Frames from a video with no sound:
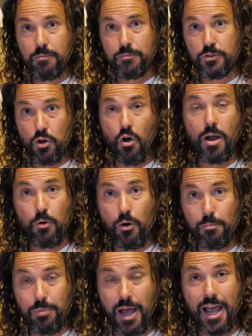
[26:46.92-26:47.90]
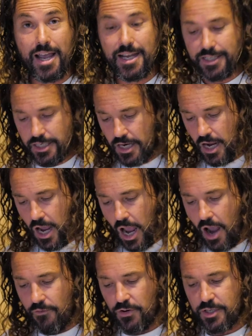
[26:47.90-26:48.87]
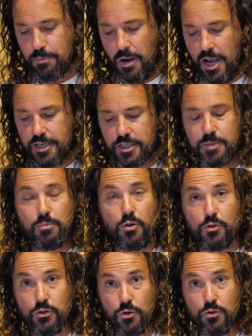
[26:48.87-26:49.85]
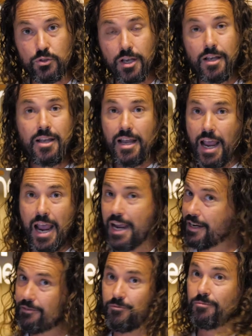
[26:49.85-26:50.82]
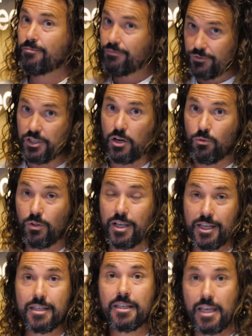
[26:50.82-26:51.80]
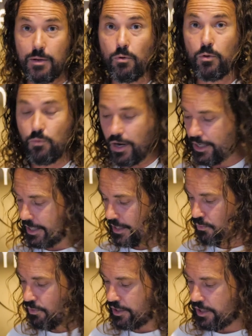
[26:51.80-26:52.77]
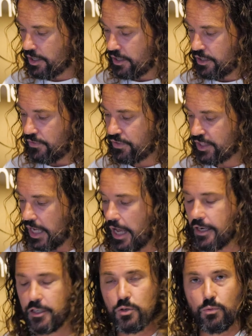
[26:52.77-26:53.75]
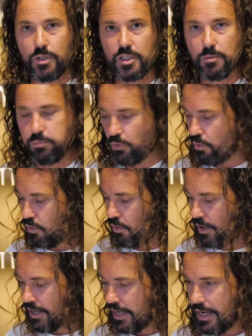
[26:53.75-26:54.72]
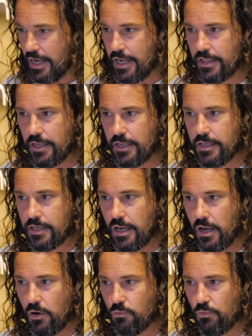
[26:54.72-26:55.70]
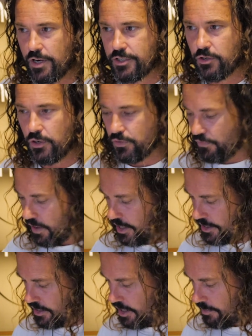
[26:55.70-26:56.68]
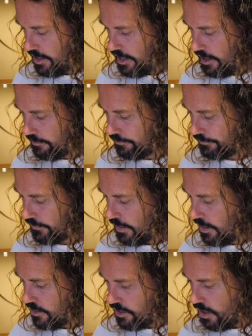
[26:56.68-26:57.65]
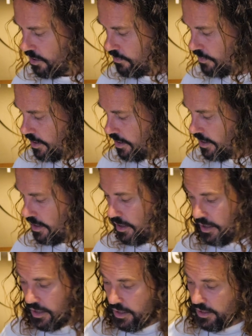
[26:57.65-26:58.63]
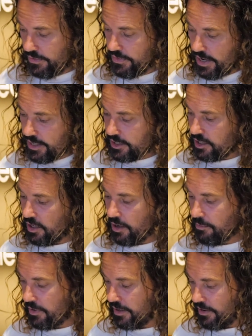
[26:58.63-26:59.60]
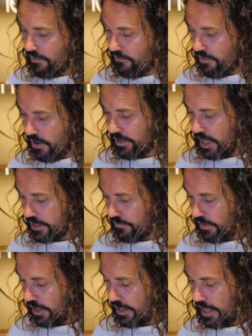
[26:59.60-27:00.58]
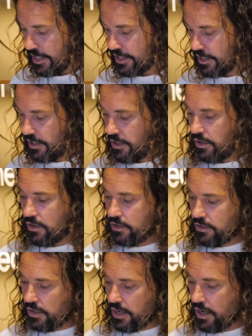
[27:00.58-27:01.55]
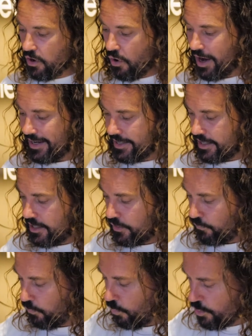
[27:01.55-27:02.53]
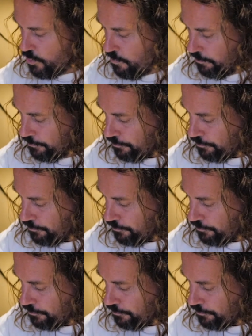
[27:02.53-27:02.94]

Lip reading: time on page, average pages per user, and generally keyword rankings, which you started to explore in the research phase up here. So there's some verification validation ideas for you.